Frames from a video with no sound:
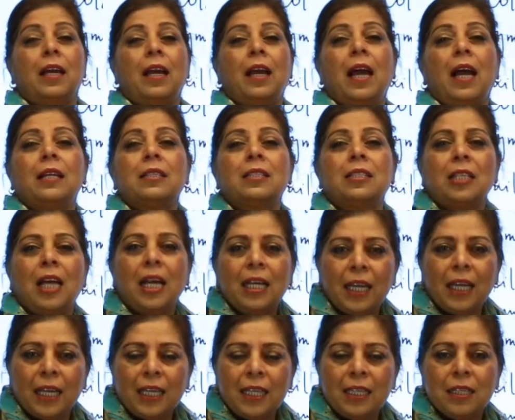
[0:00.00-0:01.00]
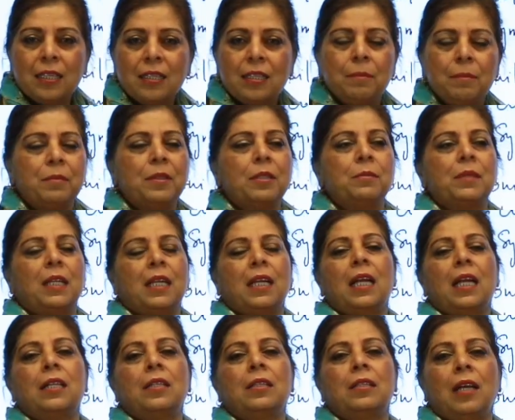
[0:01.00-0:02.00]
I'll start getting the symptoms, and
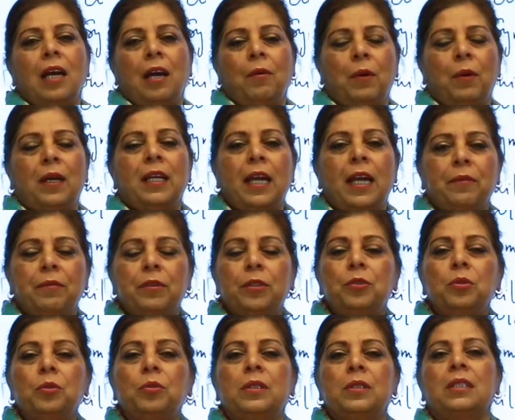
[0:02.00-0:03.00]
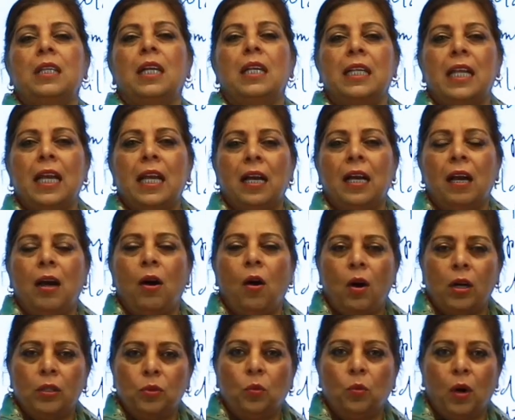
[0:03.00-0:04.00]
what I will do is I'll take a
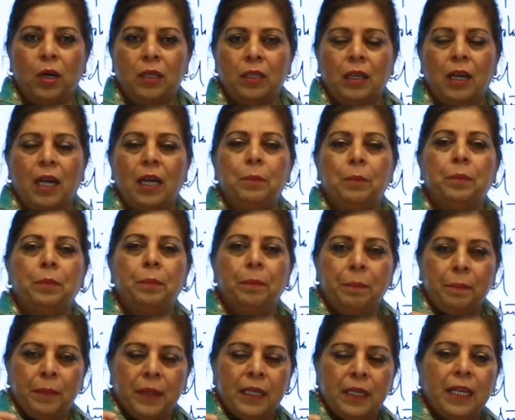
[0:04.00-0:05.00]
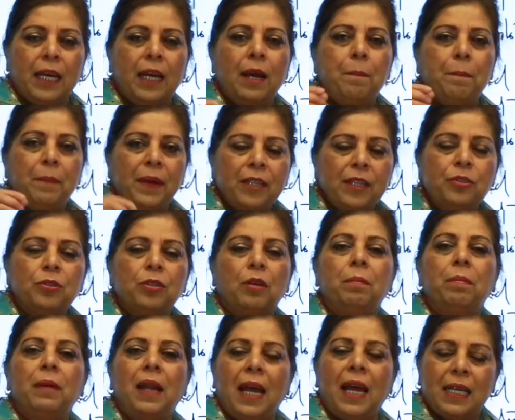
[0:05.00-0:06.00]
hot water, I'll take a pinch
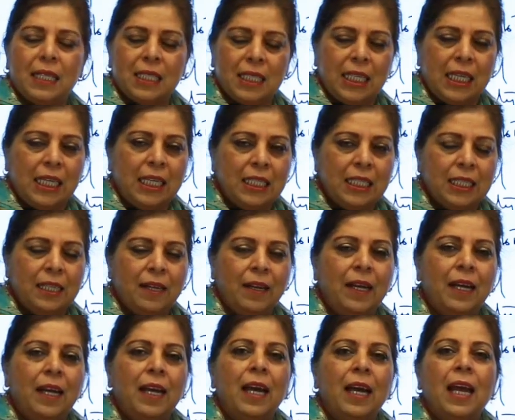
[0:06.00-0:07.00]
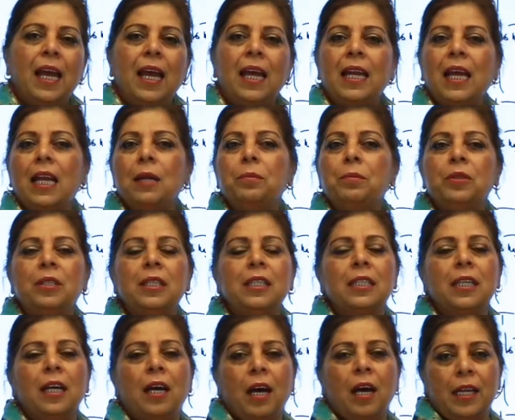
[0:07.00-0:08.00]
of black seeds, and I'll put a
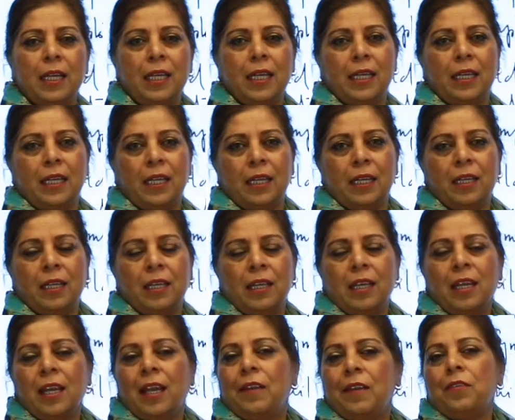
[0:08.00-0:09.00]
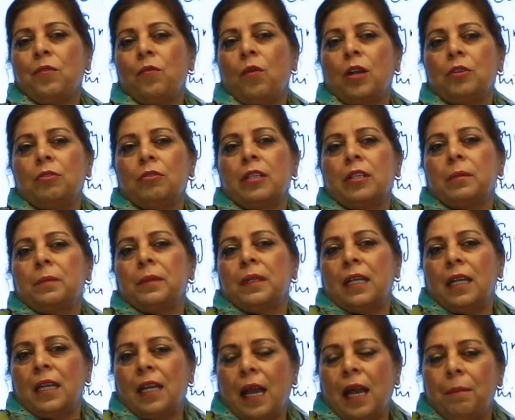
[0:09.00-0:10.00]
little honey in it. If you want a little bit
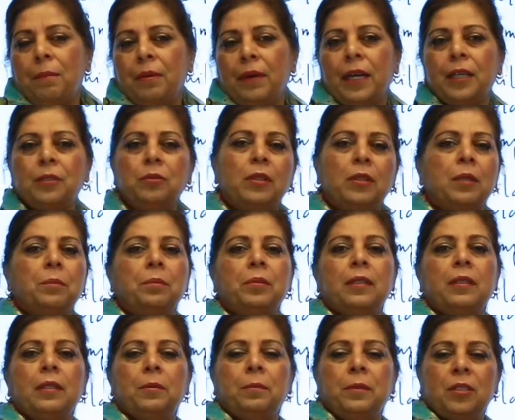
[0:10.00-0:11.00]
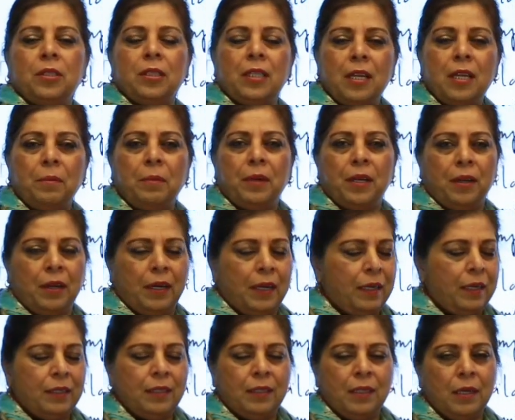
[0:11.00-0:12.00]
elaborate, you can put a little bit
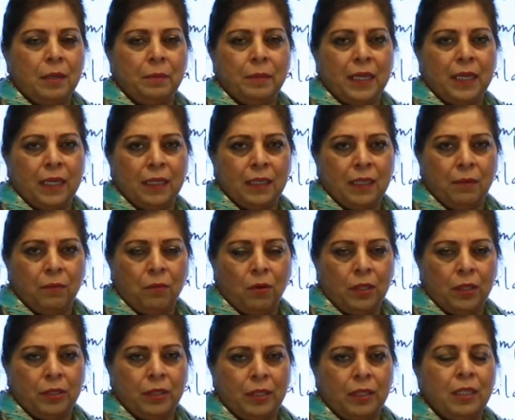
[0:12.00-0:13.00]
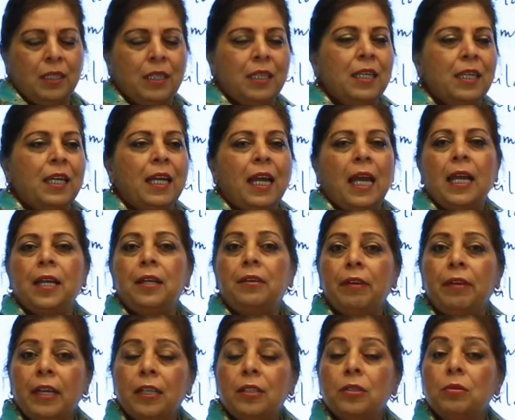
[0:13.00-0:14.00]
of cinnamon in the water, and
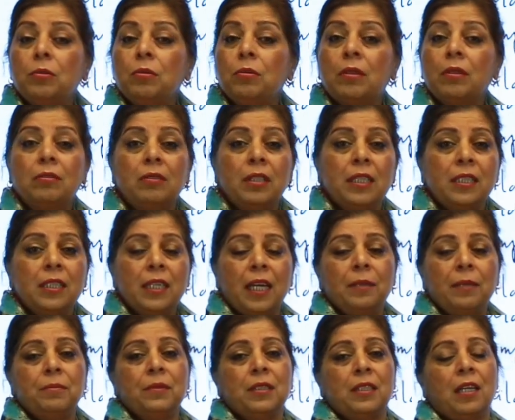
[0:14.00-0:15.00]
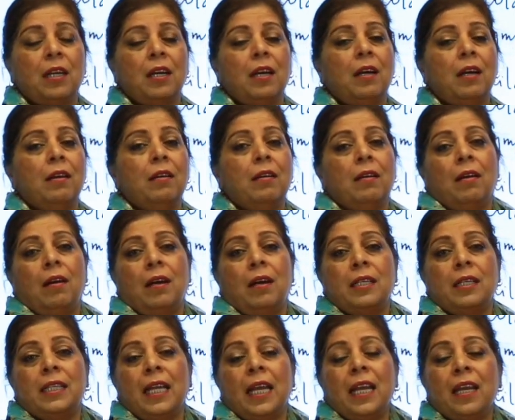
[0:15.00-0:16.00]
drink 2 or 3 times a
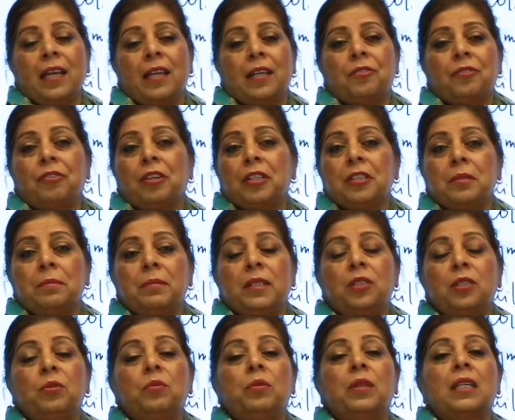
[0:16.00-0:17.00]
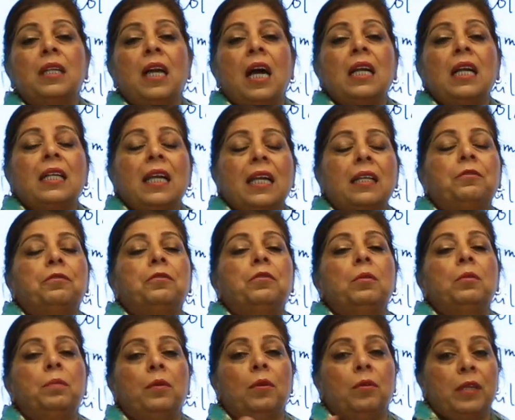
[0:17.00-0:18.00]
day. Trust me, you will not get
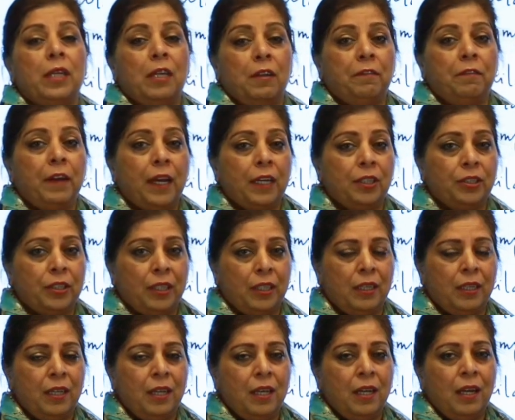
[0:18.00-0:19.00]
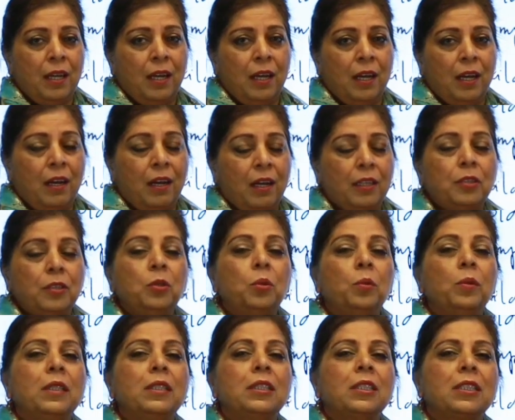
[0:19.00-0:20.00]
full-blown infection.
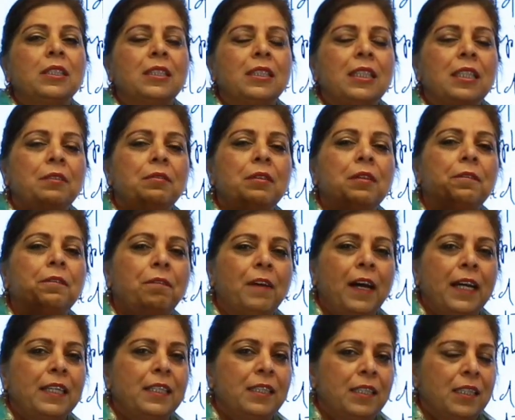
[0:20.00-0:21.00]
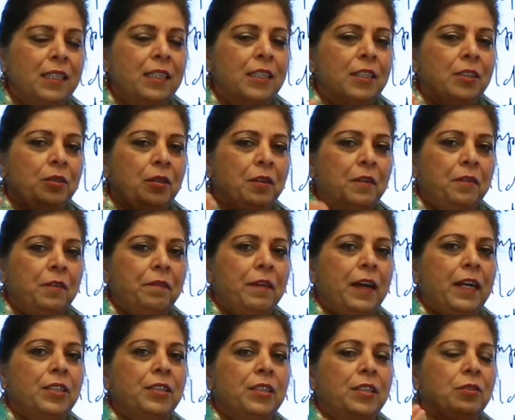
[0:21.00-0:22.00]
It will fight your
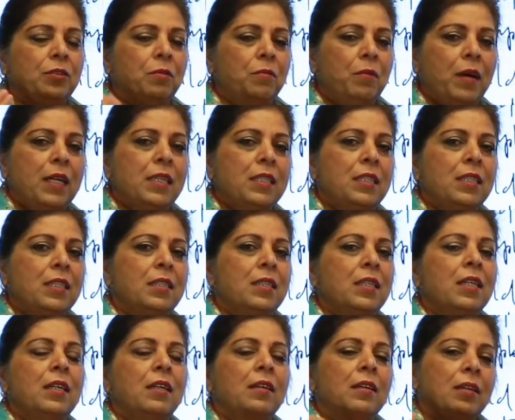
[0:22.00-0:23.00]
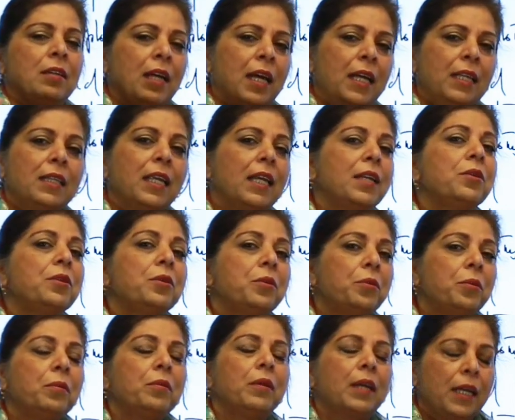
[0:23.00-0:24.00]
infection, your viruses, and then
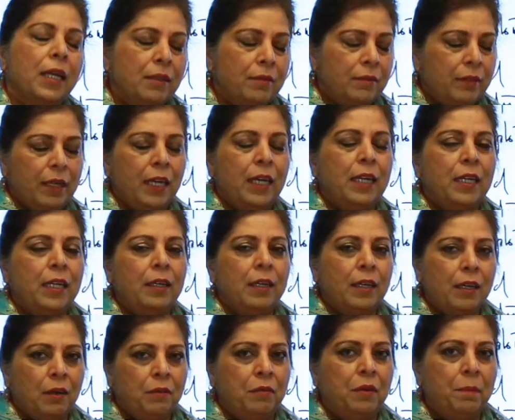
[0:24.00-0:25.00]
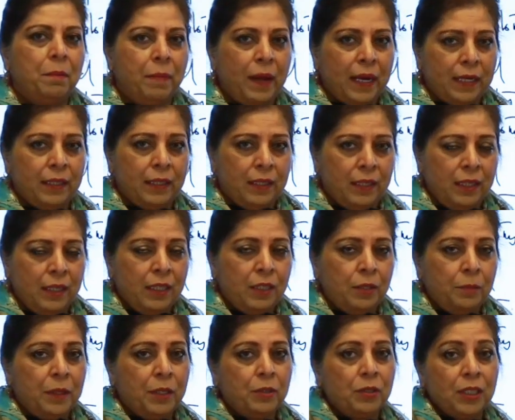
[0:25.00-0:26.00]
you can really recover better,
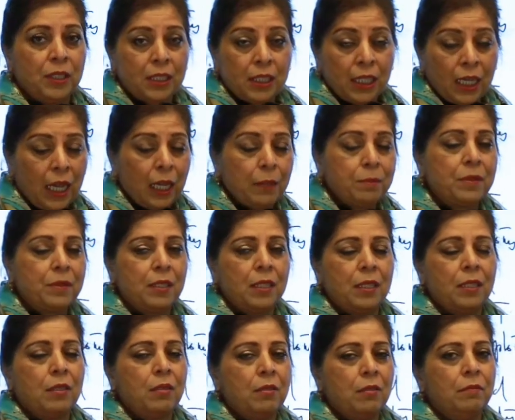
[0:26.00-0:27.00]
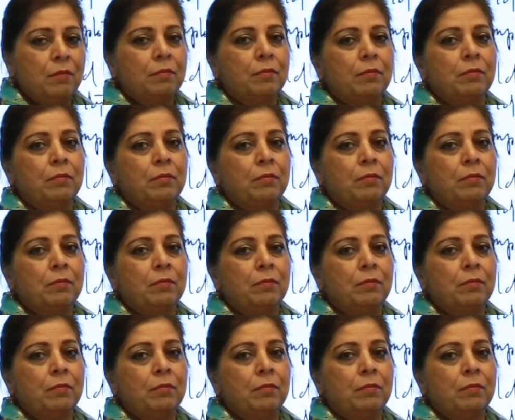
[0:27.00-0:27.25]
because it helps in